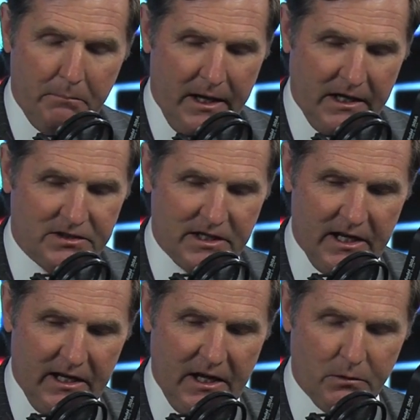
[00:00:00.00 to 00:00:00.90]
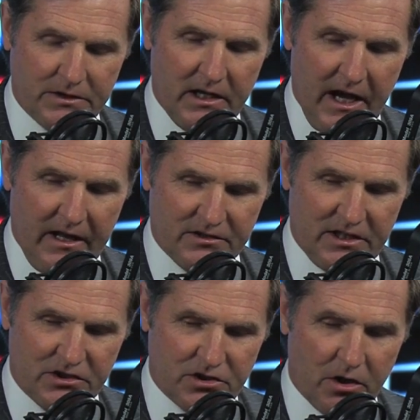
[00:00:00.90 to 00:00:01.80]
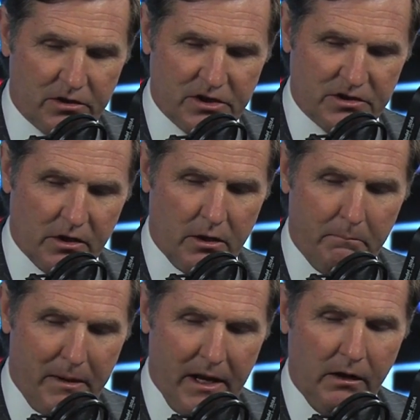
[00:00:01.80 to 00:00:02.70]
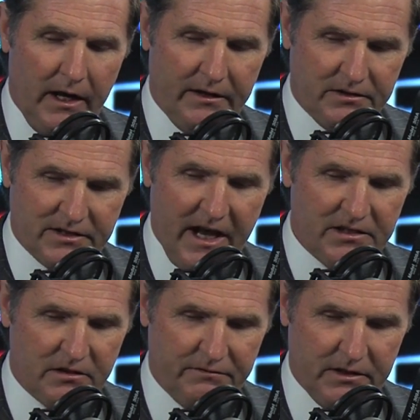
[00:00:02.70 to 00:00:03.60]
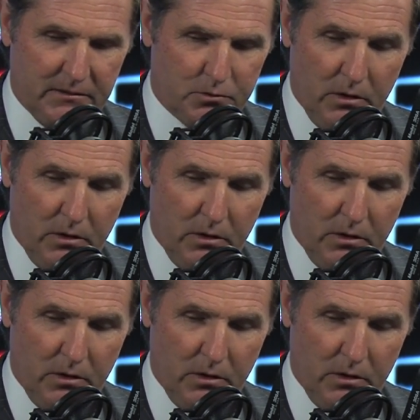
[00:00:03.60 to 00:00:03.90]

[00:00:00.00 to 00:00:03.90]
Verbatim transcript: and he said he was the guy that says churches are going to bail out disaster victims.